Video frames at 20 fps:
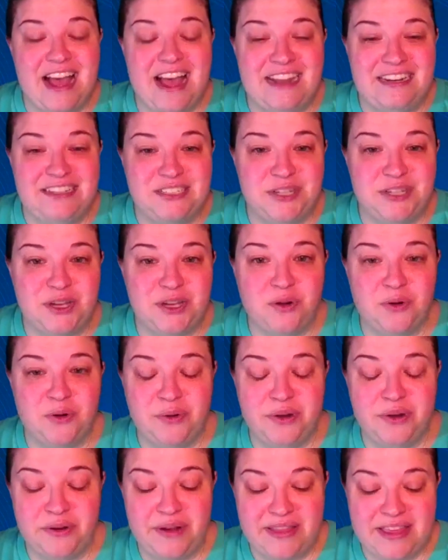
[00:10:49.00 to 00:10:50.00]
and
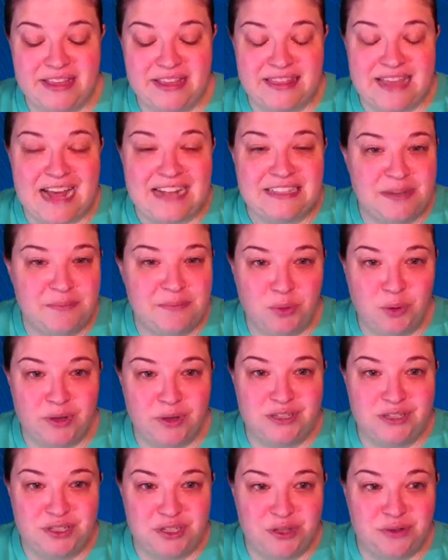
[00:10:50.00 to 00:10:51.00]
so, you know, I think that's
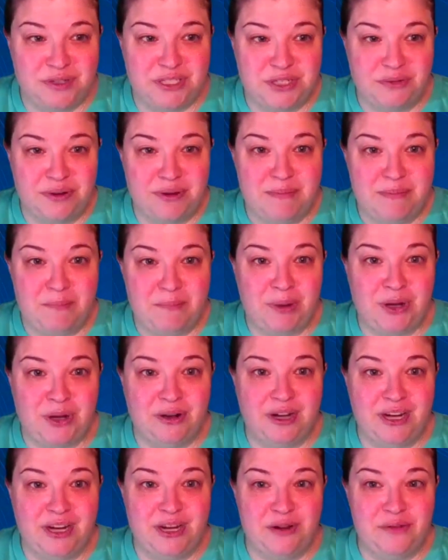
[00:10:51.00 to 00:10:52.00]
important too, is to
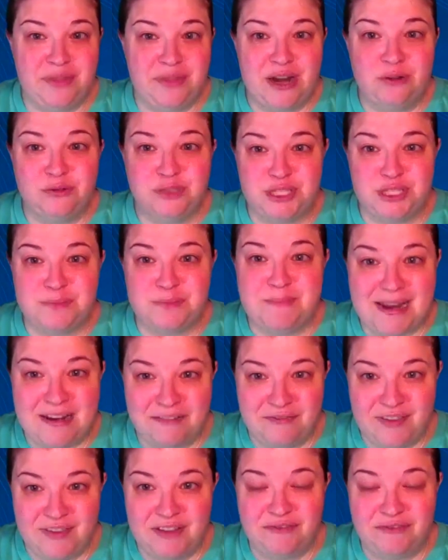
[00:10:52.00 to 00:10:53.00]
remember, you know, they don't just
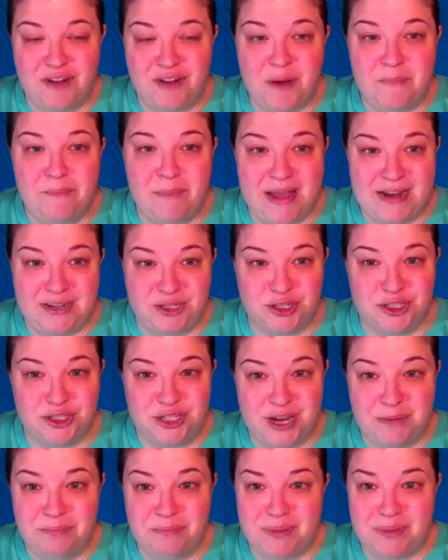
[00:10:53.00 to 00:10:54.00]
benefit from
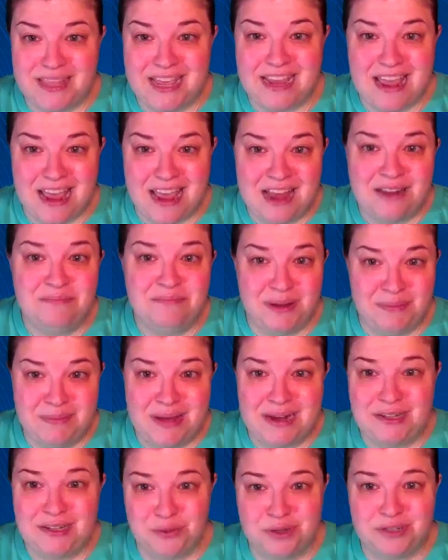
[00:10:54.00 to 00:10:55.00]
mentorship, but they can be
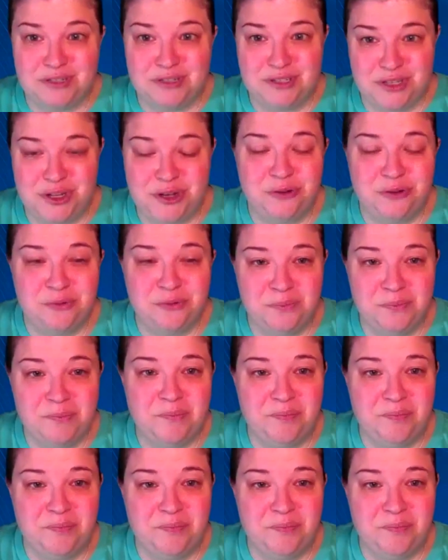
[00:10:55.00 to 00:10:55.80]
mentors too.